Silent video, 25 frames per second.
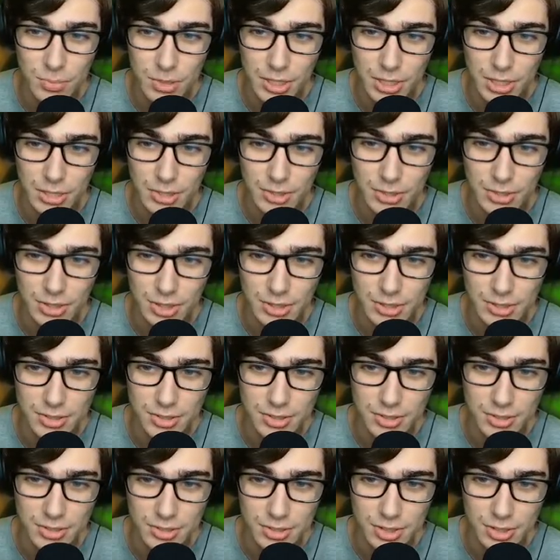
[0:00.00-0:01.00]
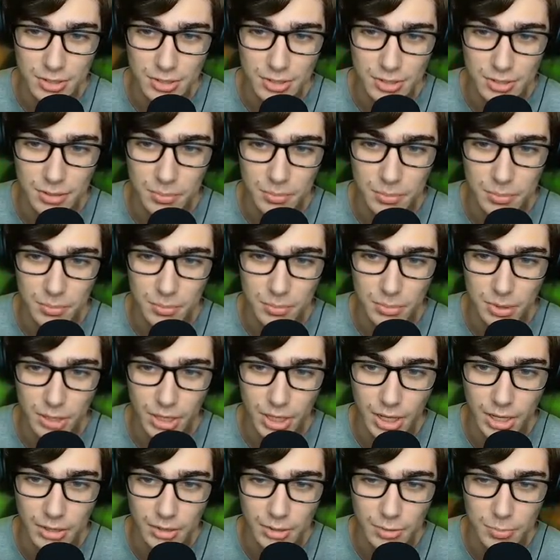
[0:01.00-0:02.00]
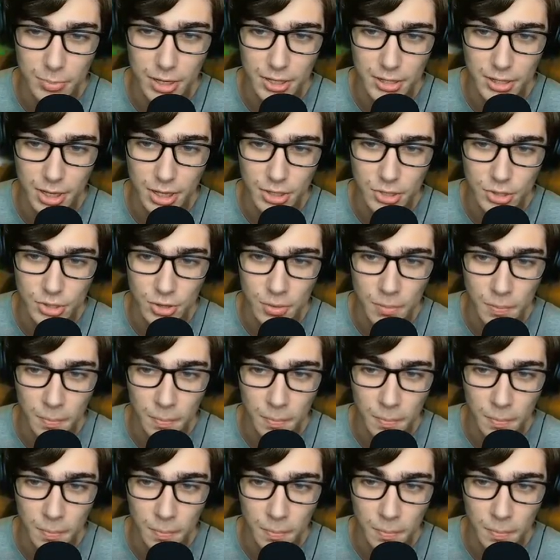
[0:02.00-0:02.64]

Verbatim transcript: kills us since got spot dodge.